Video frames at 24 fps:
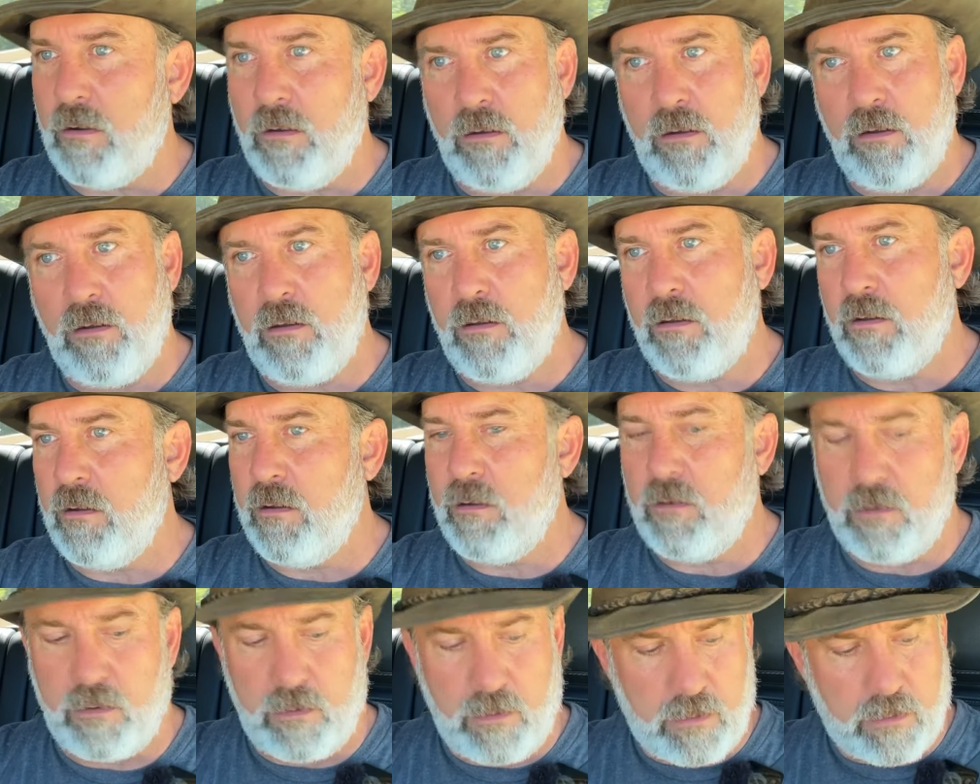
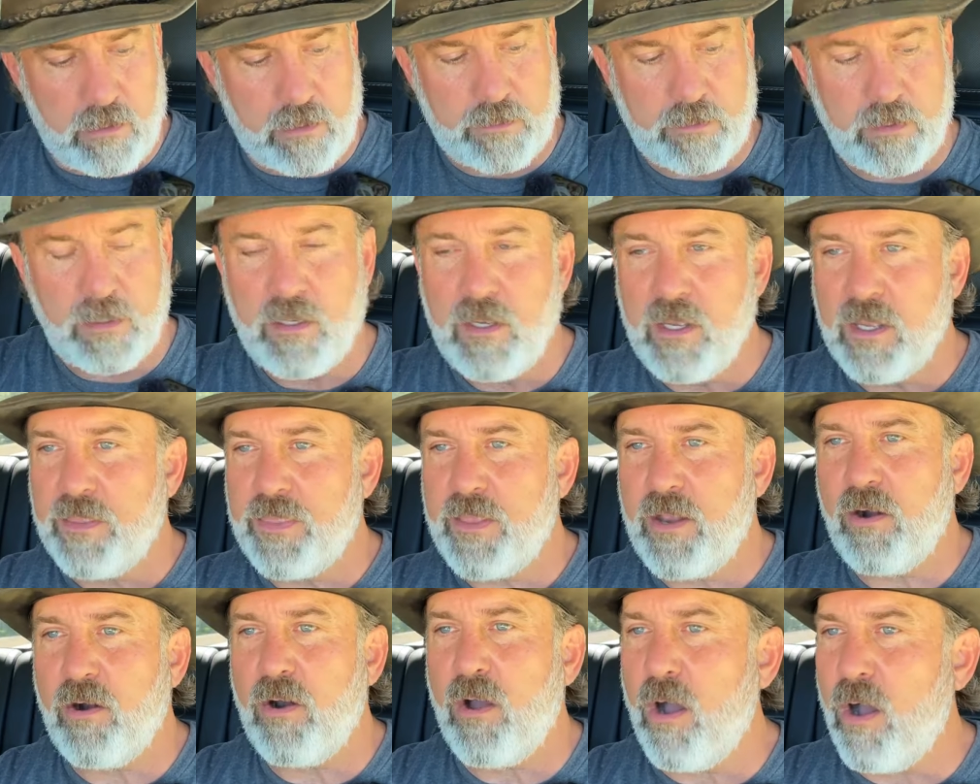
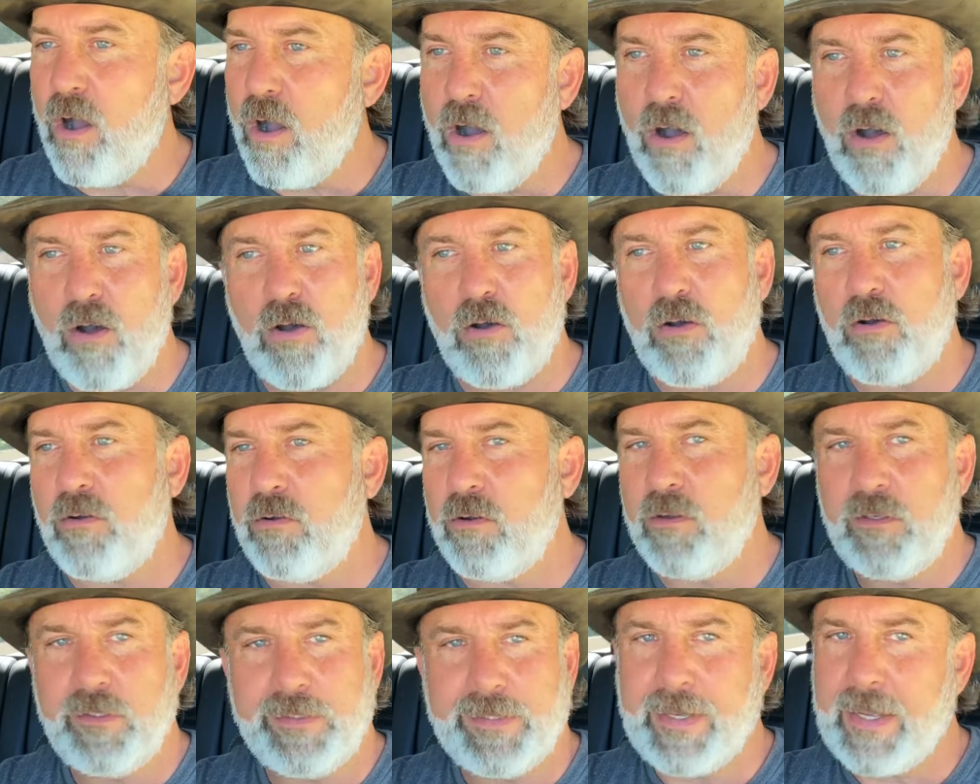They're all
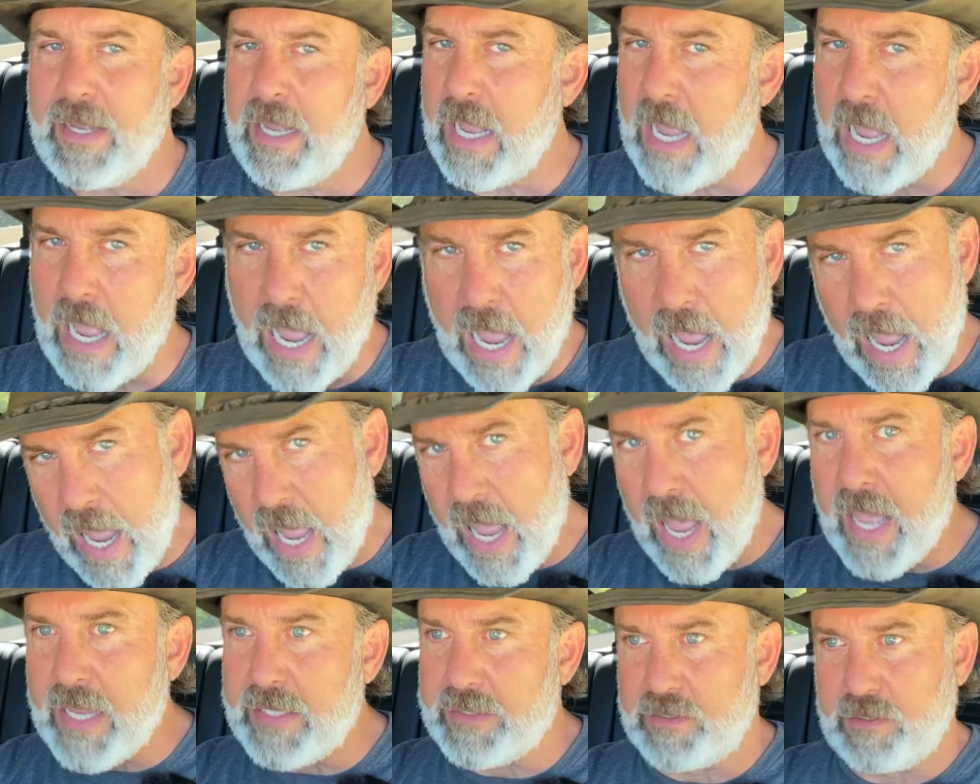
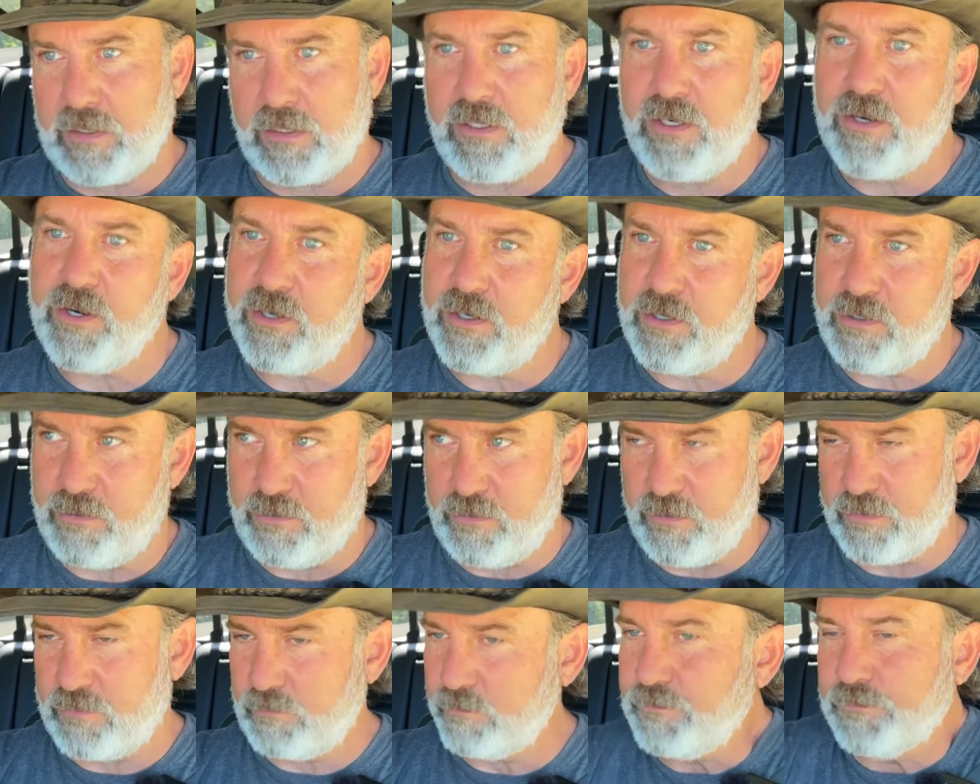hot
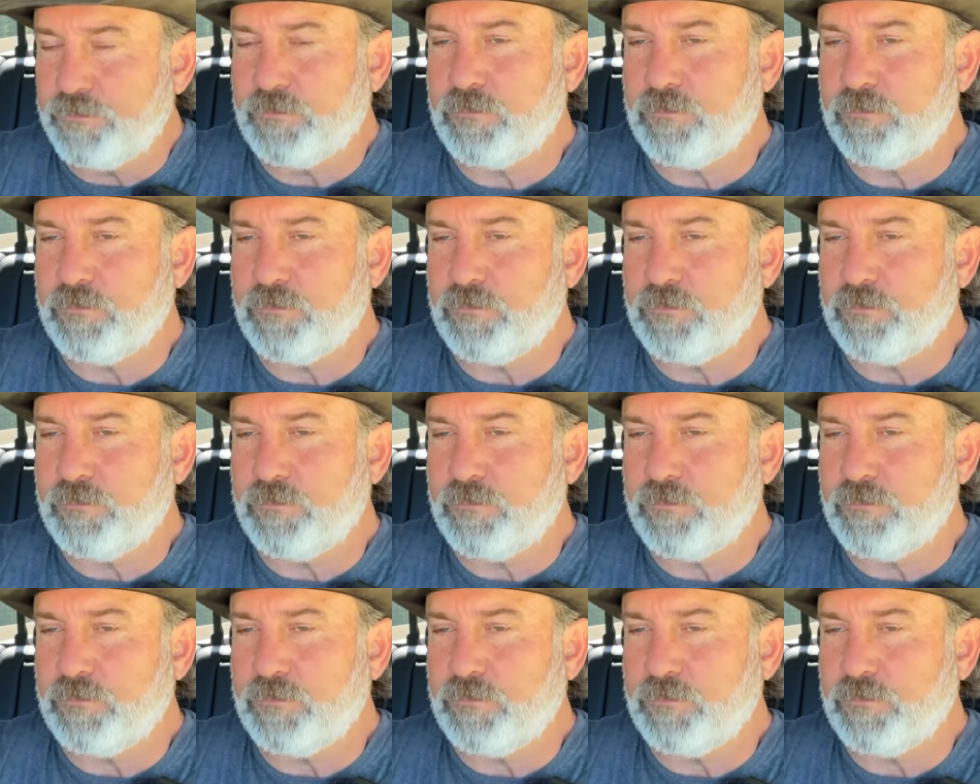girls.